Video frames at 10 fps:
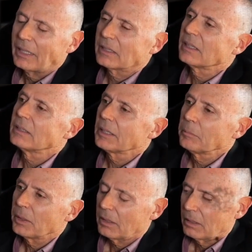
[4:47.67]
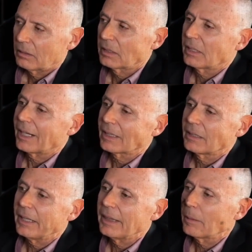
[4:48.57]
alexithymia, which
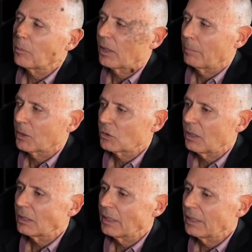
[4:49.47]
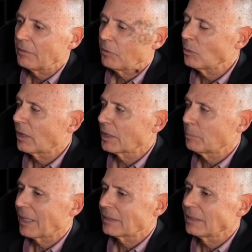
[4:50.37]
is characterized by the person having
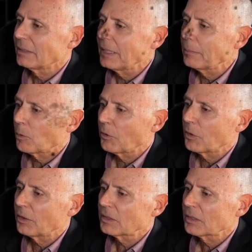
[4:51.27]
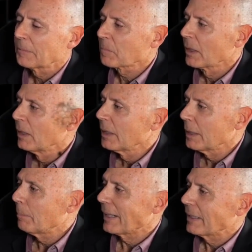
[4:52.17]
difficulties feeling emotions
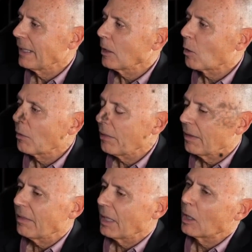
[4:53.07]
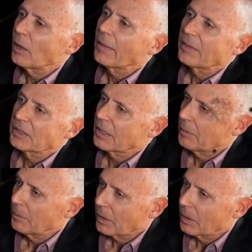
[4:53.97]
and being aware when describing them.